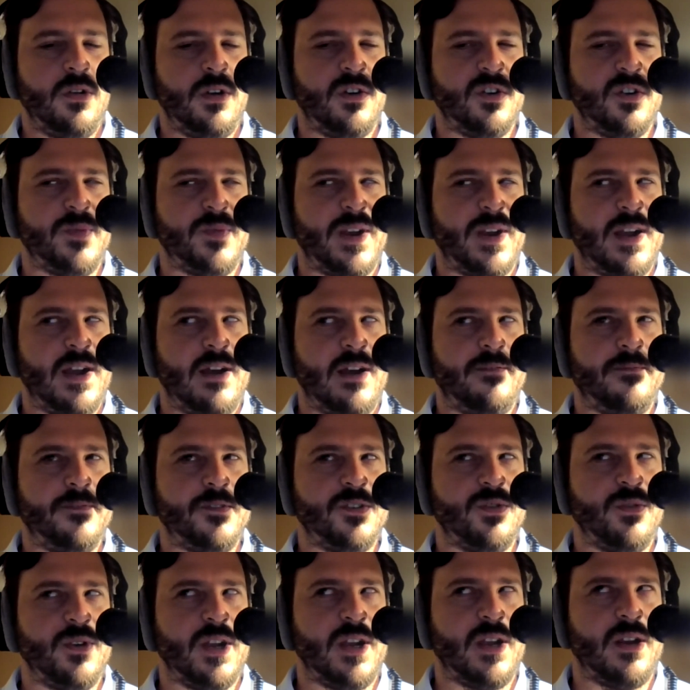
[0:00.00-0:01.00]
Here's my F.
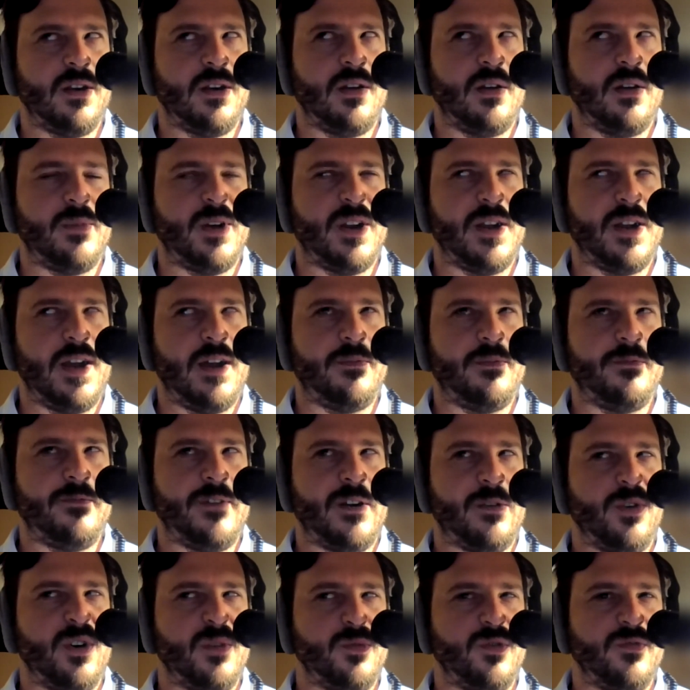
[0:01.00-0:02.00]
So again, I'm on F. If
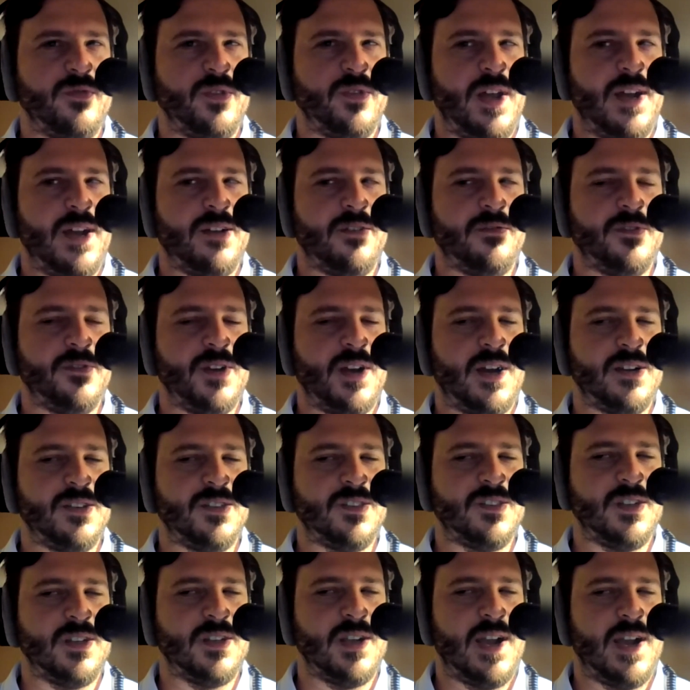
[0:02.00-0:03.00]
I were to move left, I'd
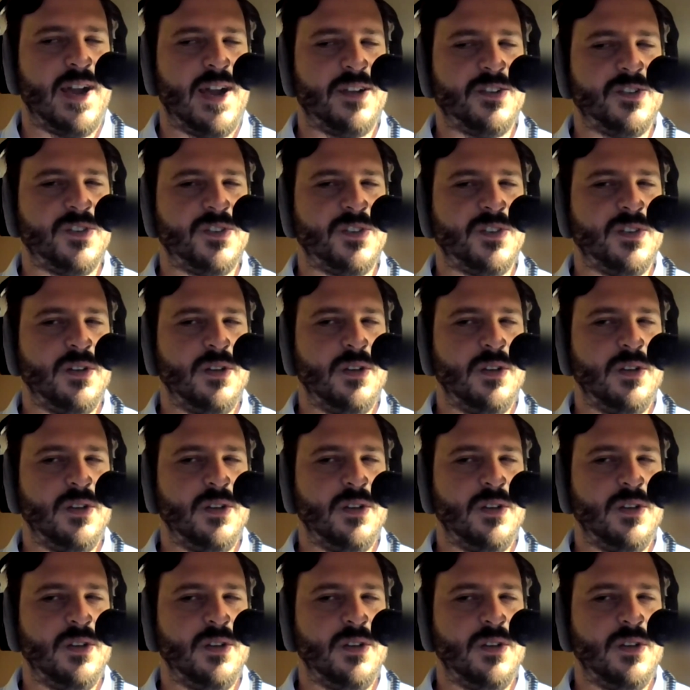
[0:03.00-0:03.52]
see S,